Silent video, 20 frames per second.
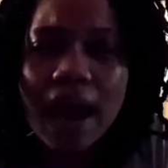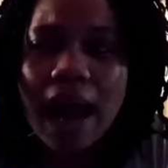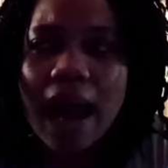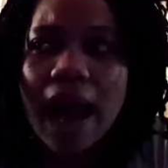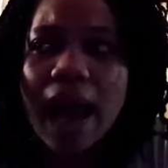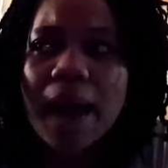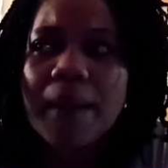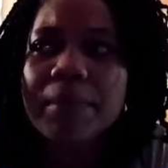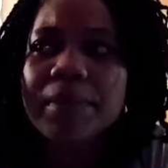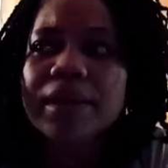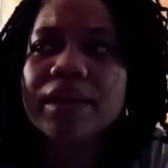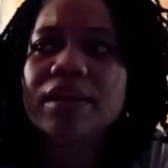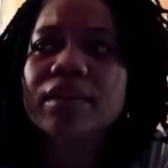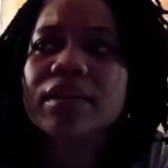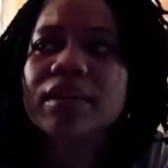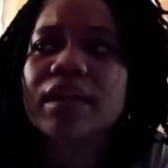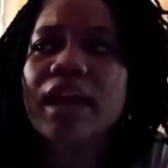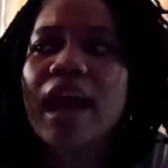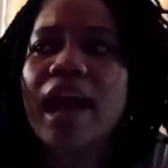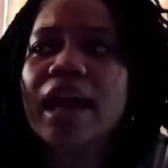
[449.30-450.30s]
I mean,
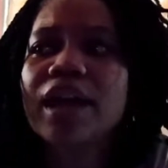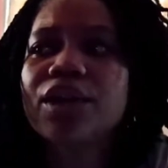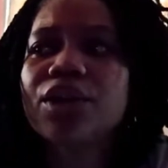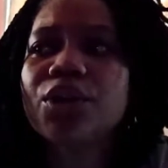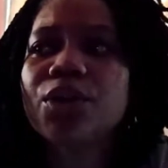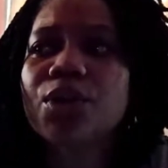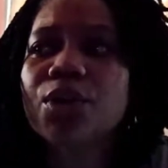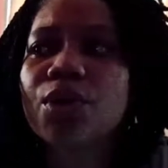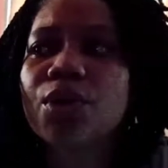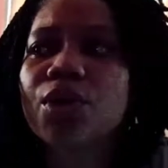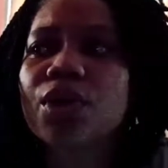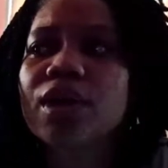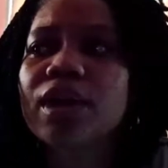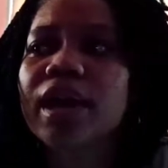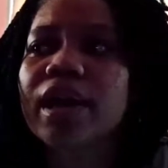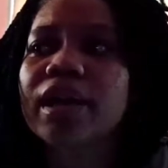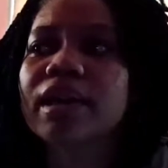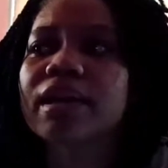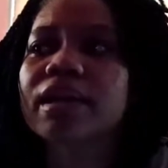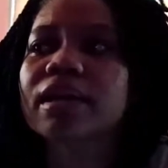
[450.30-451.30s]
I know,
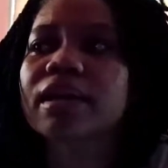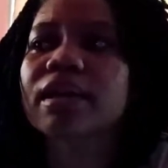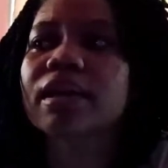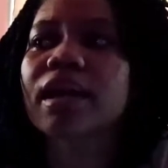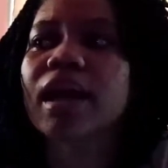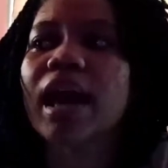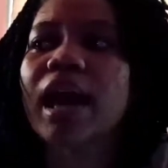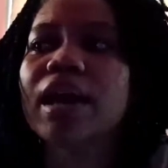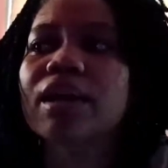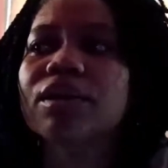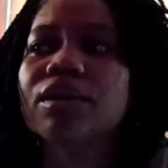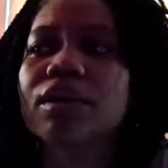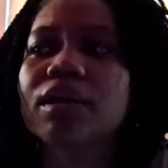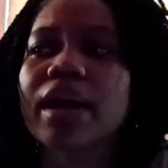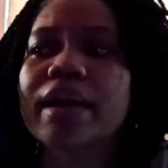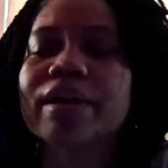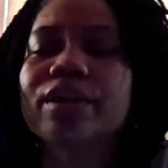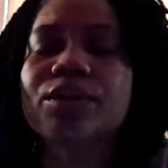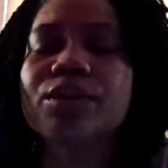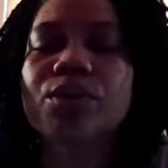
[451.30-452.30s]
like,
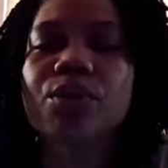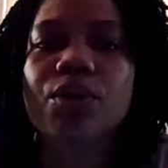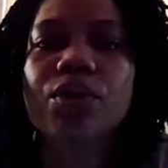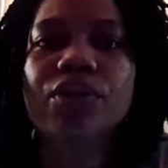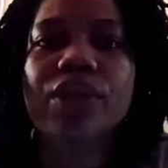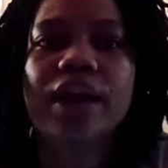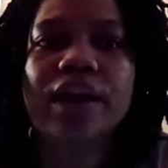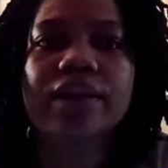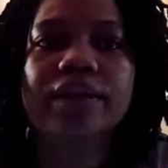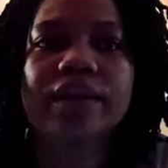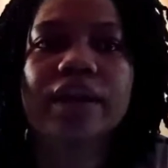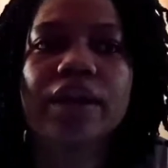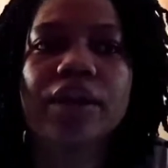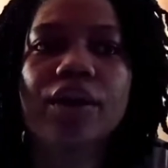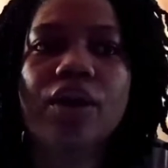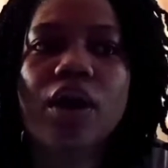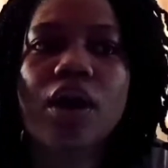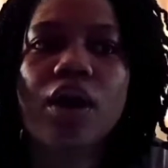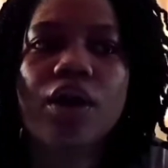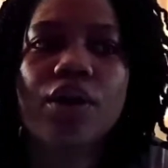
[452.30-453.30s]
I know that there
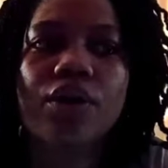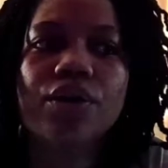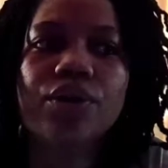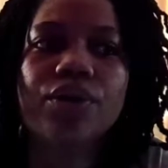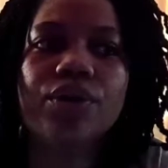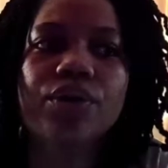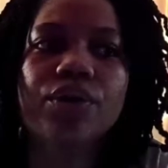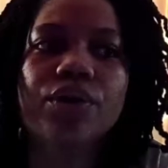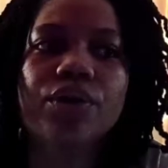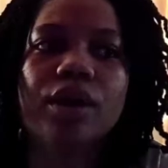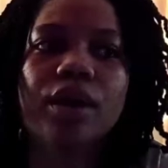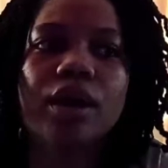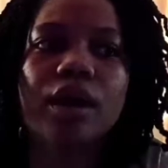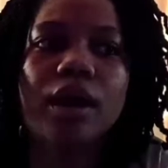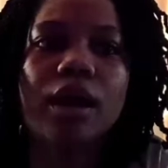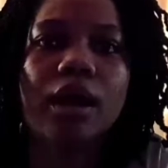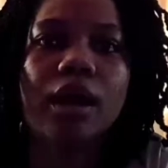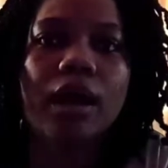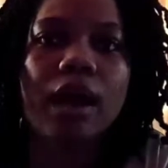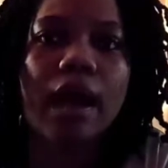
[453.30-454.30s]
are
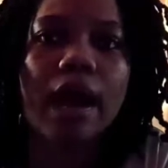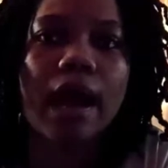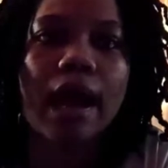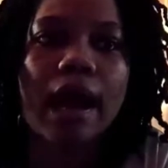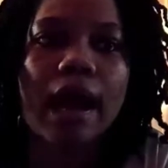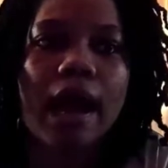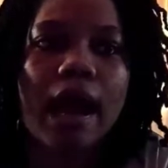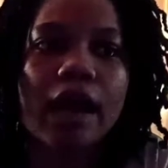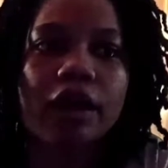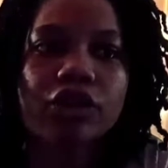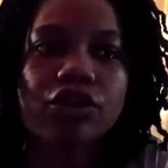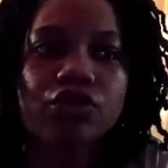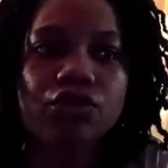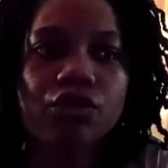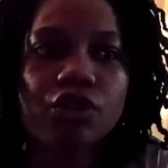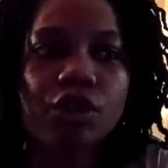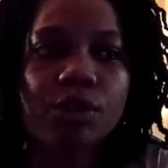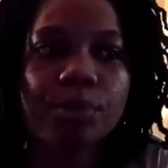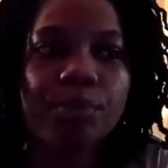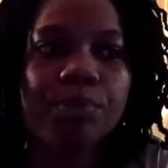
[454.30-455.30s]

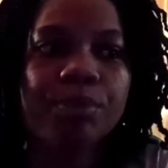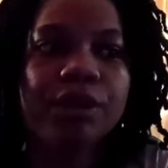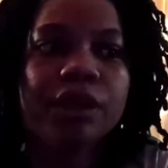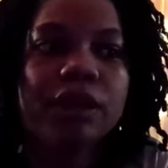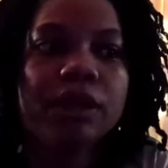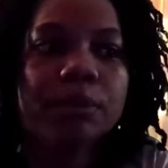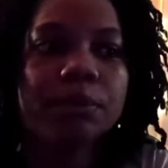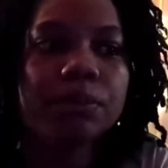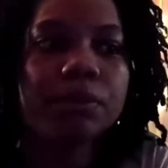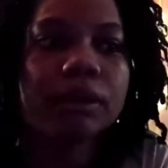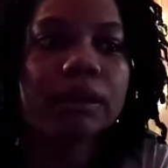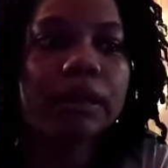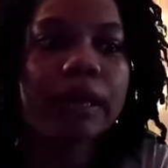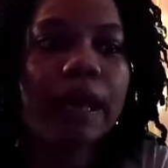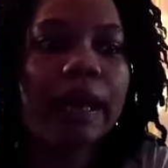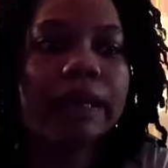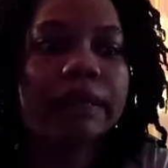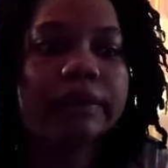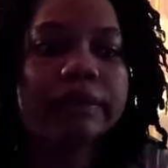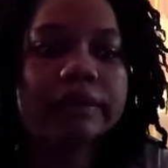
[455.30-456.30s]
actual people
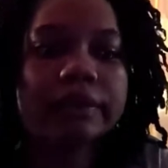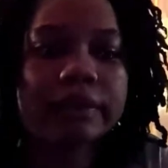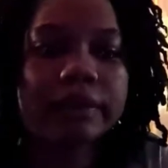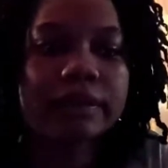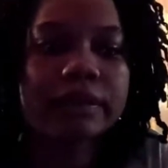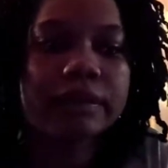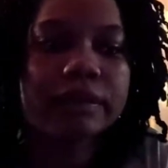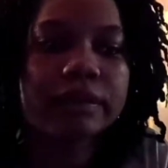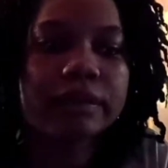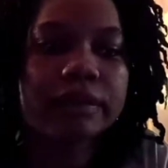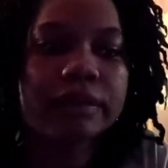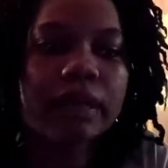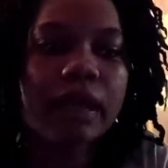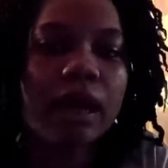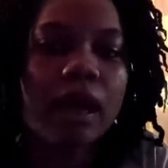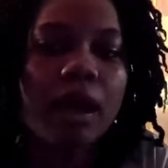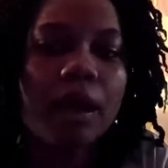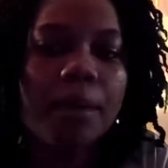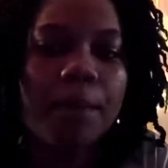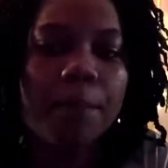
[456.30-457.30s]
like this,
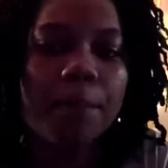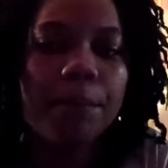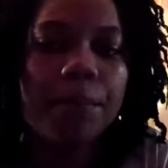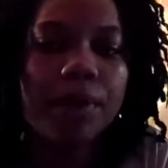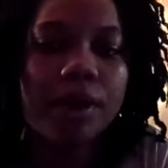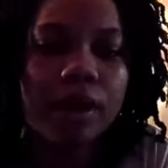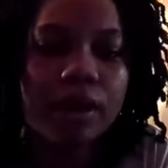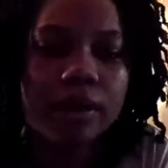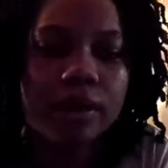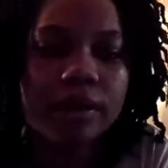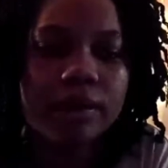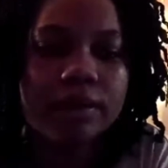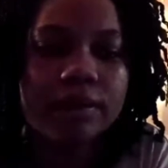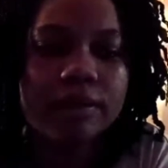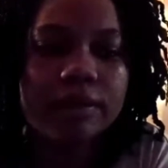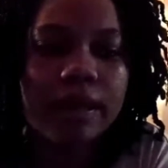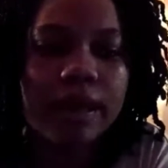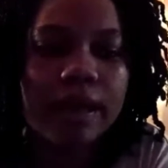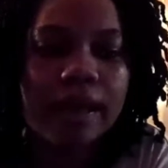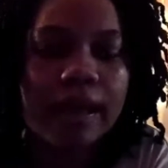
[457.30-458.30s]
but it's
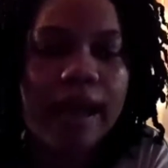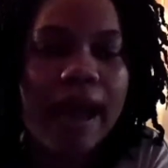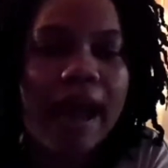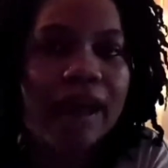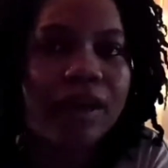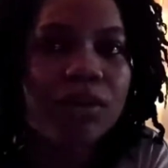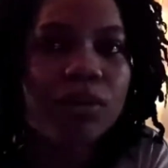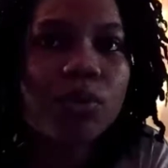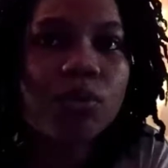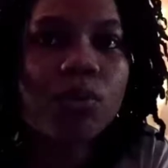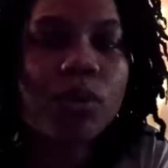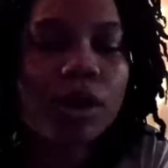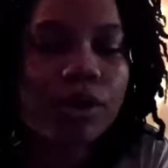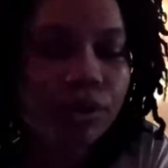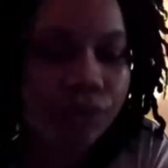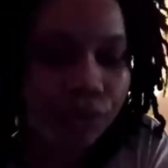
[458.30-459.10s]
like I don't want to